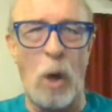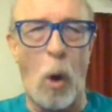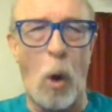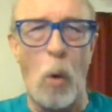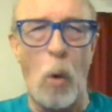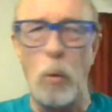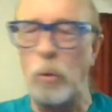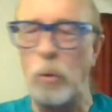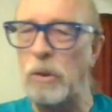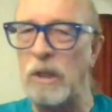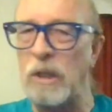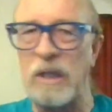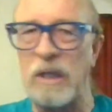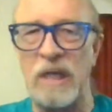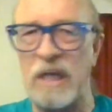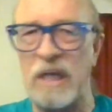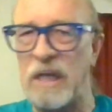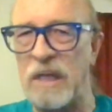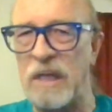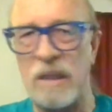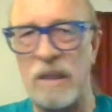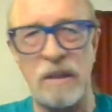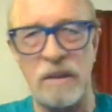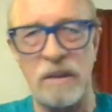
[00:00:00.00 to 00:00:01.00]

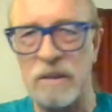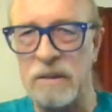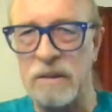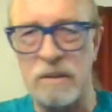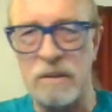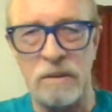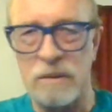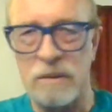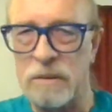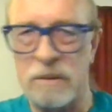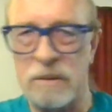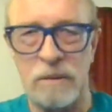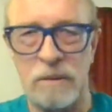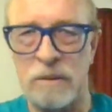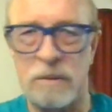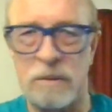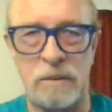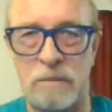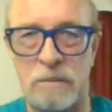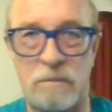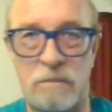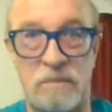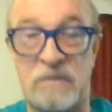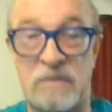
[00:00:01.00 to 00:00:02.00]
only,
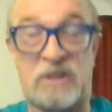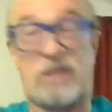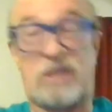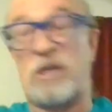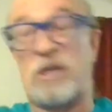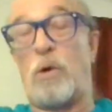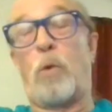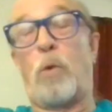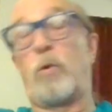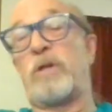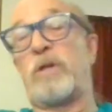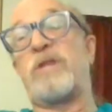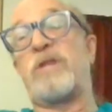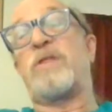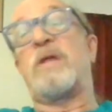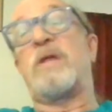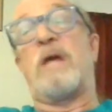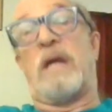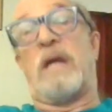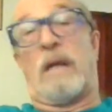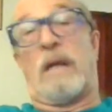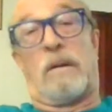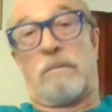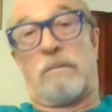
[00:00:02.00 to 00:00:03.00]
it's the only
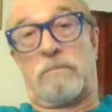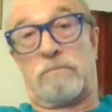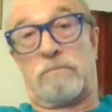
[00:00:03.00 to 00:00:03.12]
thing.